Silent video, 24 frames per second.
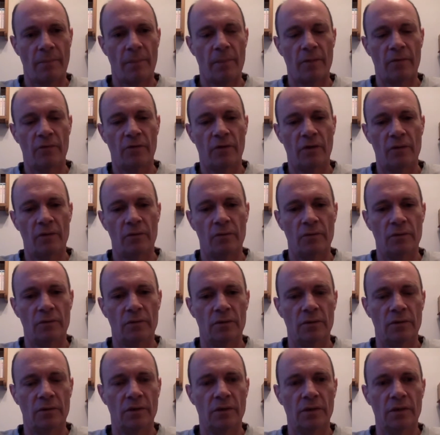so you
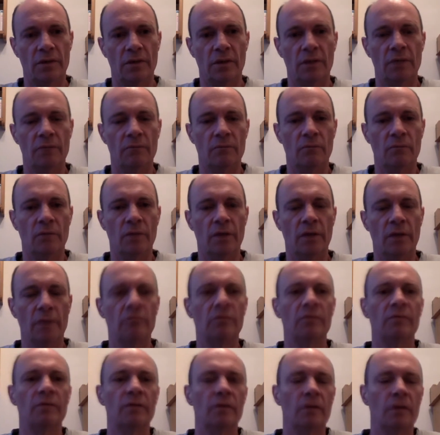can still open one up
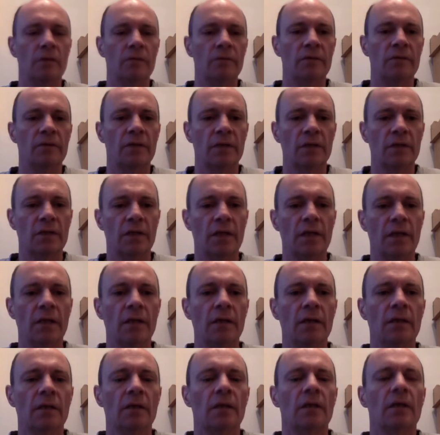if you're over 16.
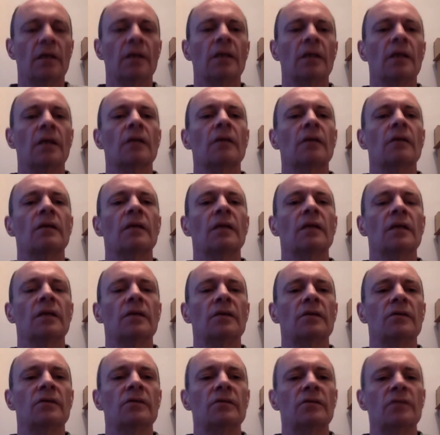The other thing
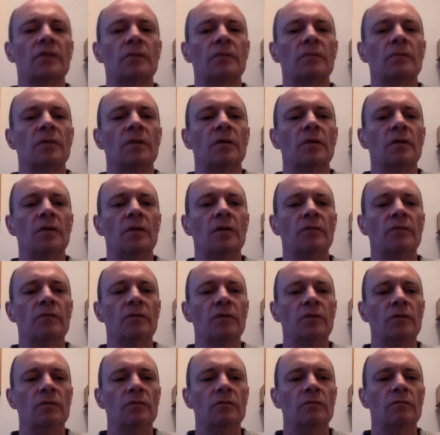is, if
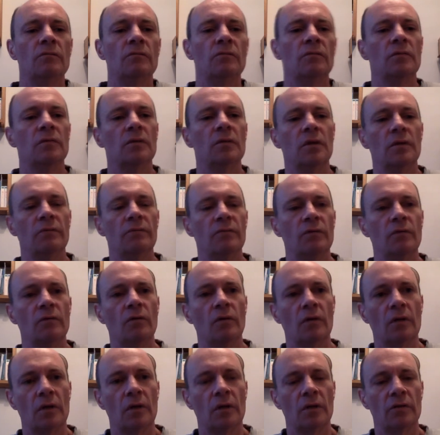you've
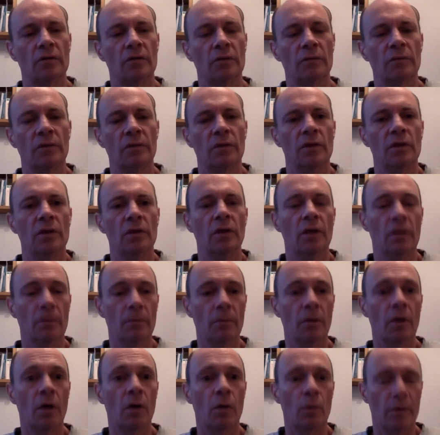got someone you're going to
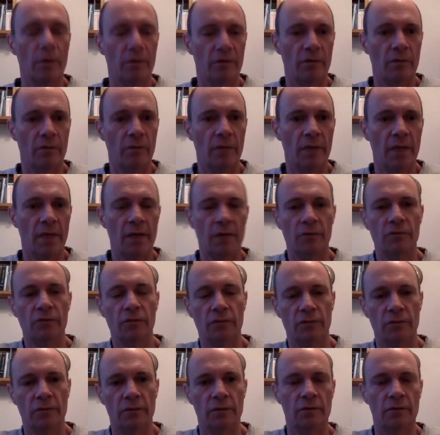buy with somebody else
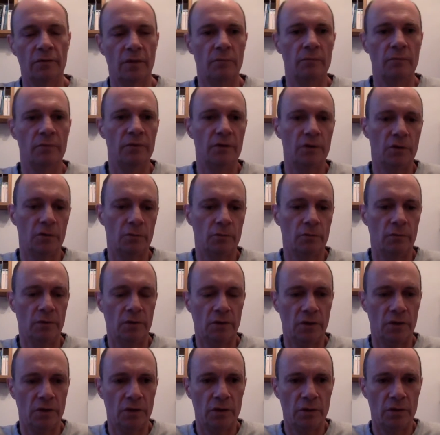who's in the same position as